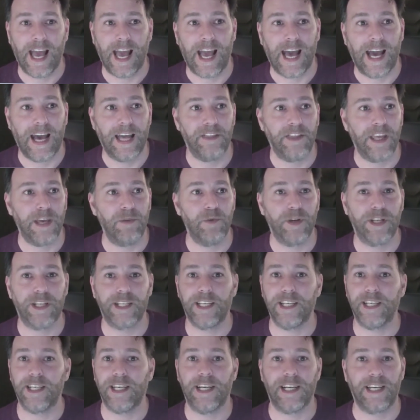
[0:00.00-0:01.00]
And then when I
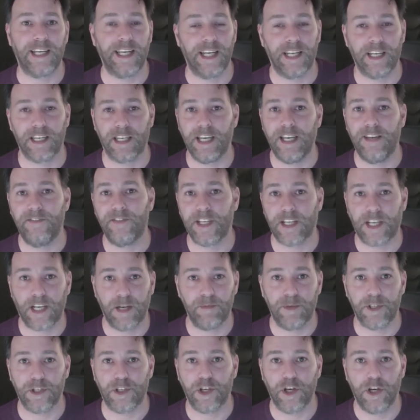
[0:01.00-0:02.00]
did it, I kind of left a
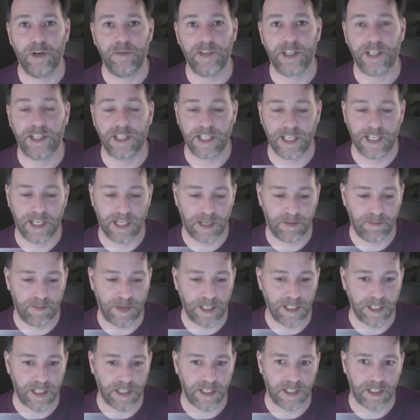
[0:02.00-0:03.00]
couple of jobs. I
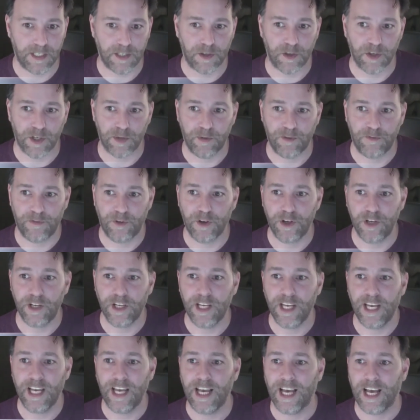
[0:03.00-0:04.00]
mentioned this story before.
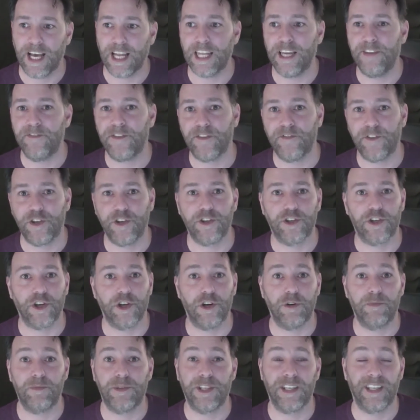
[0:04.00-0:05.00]
I left a few
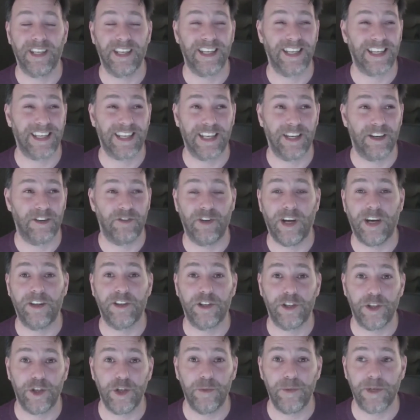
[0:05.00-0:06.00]
jobs,
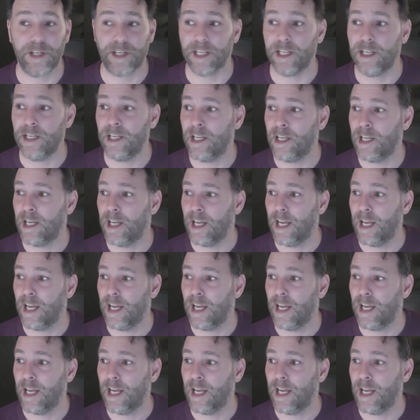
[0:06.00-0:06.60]
rather stupidly,